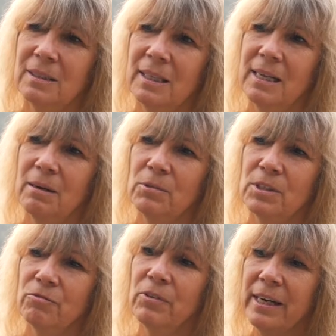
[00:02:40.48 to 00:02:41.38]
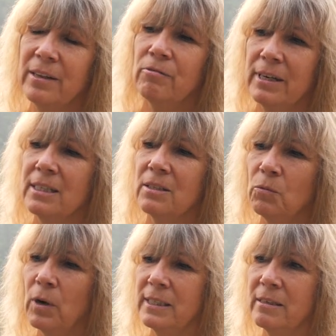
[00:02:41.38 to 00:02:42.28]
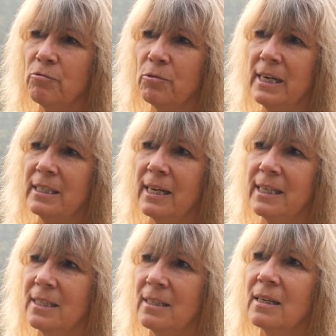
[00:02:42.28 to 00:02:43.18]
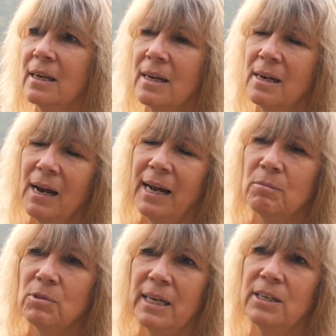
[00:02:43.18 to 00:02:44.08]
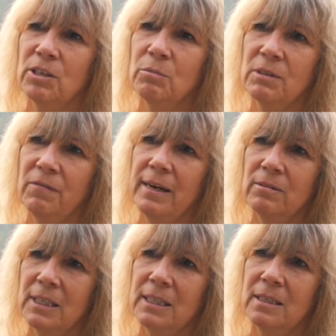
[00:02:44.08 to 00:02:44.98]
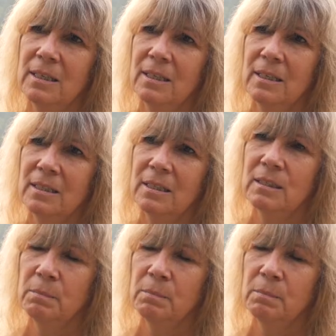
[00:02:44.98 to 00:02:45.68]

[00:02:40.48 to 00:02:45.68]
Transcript: And that was really the reason why several years later Animals Asia was founded to